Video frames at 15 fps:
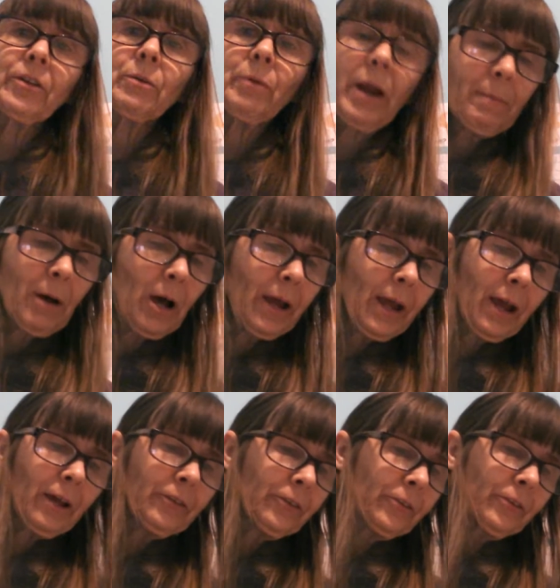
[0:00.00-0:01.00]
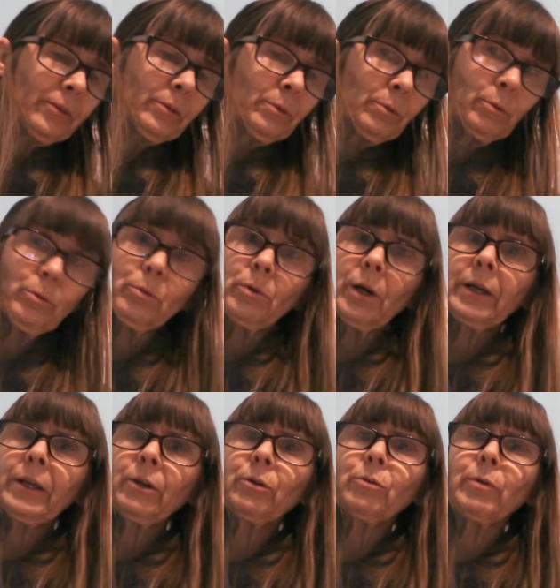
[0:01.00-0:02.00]
the grandma asked. Ooh, I
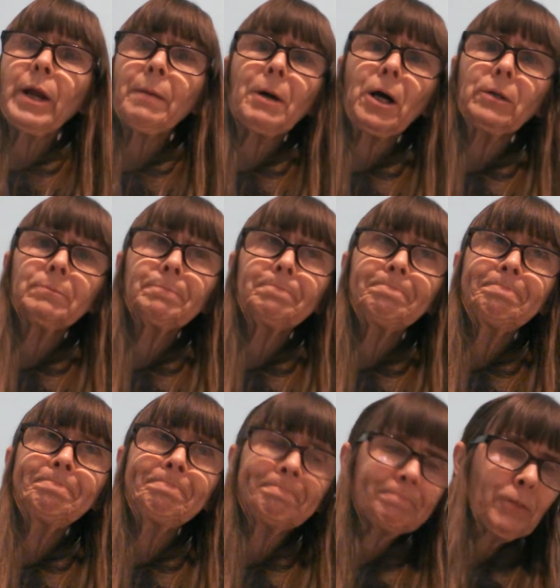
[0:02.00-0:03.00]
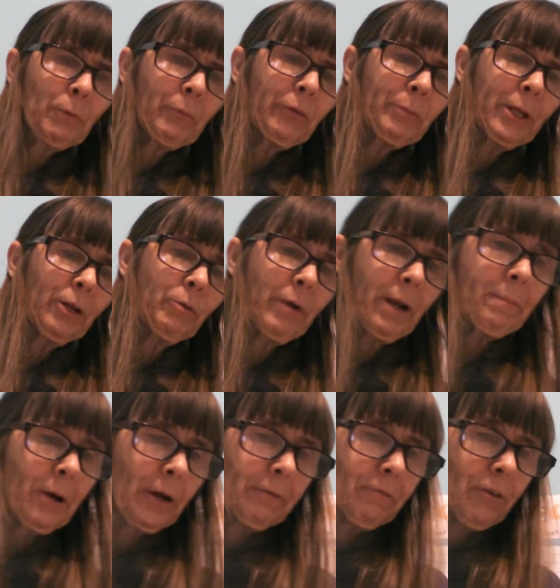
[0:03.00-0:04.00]
hear grandma. Hmm, there must be a
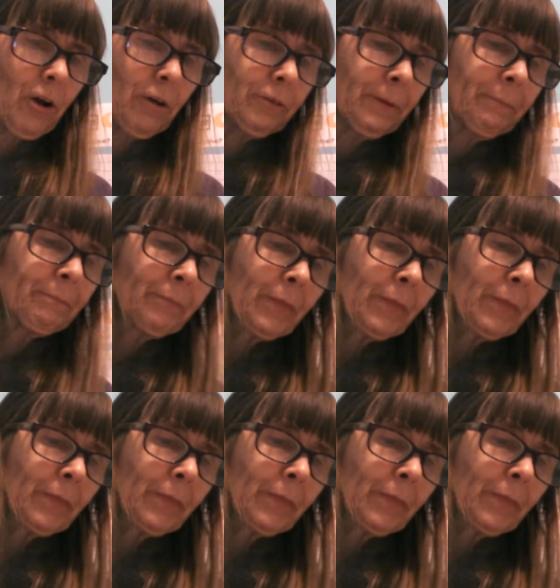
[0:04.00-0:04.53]
grandma involved.